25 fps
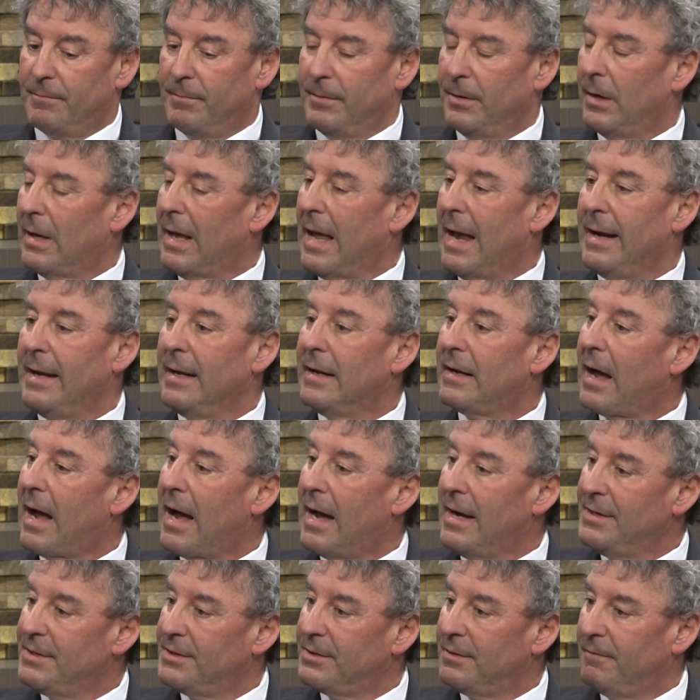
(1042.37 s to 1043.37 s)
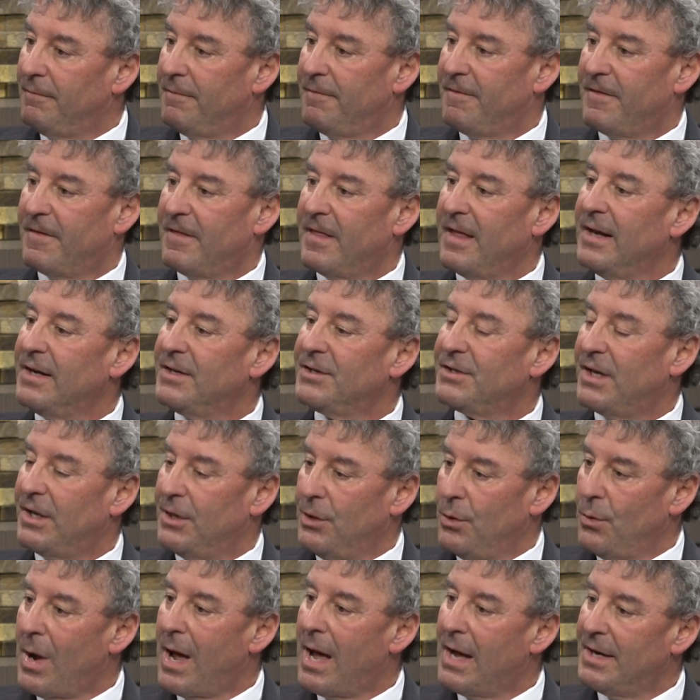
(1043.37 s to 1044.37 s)
any kinds of things
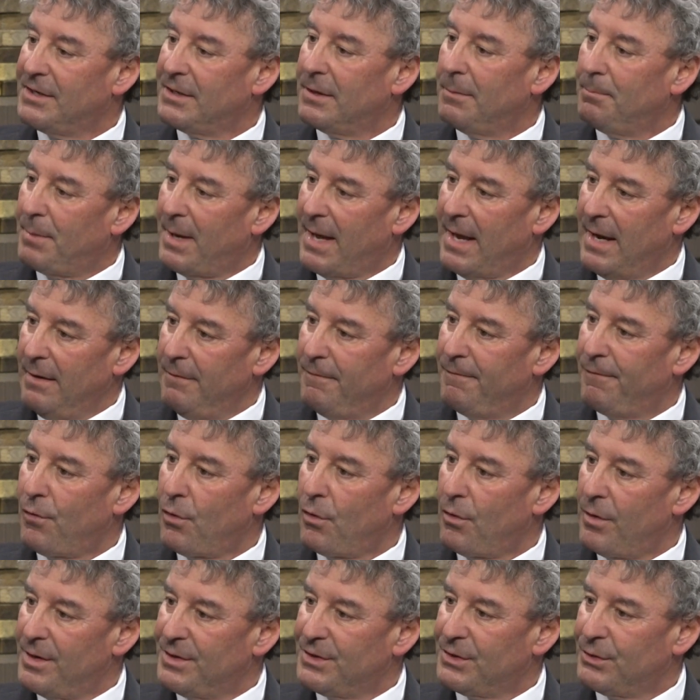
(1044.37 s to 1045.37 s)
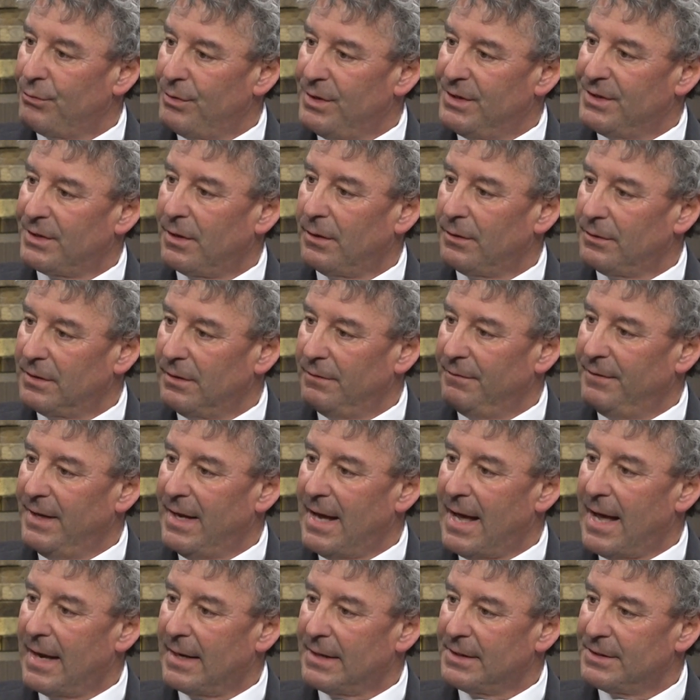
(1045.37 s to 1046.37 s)
that you had to pay for as a result of
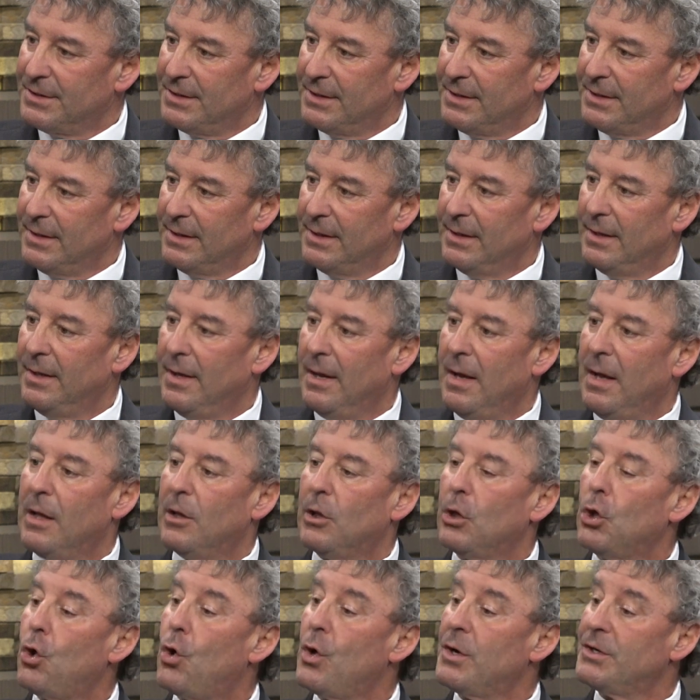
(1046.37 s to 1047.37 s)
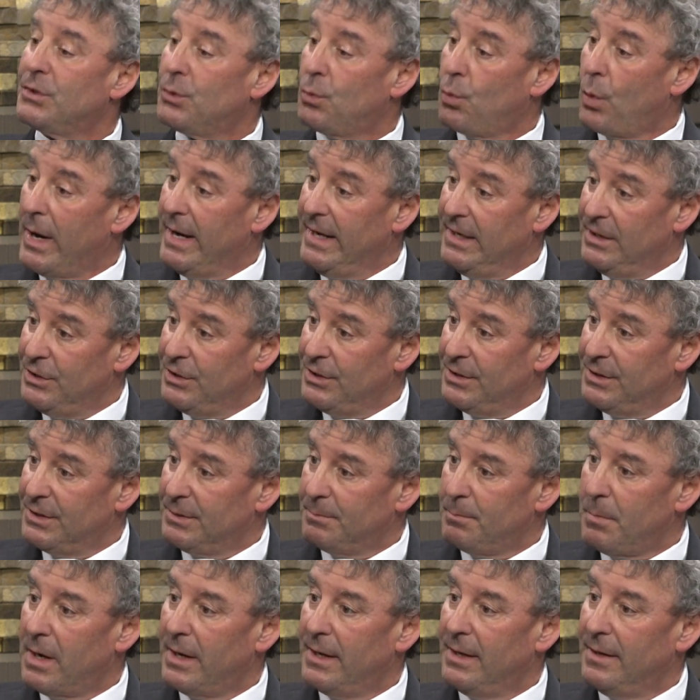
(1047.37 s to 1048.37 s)
the accident, lost
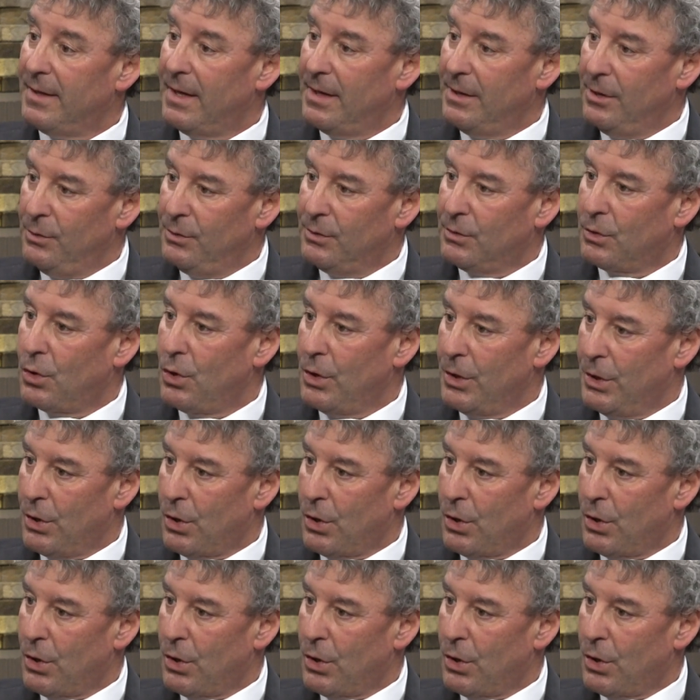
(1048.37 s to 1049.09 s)
wages, money that you couldn't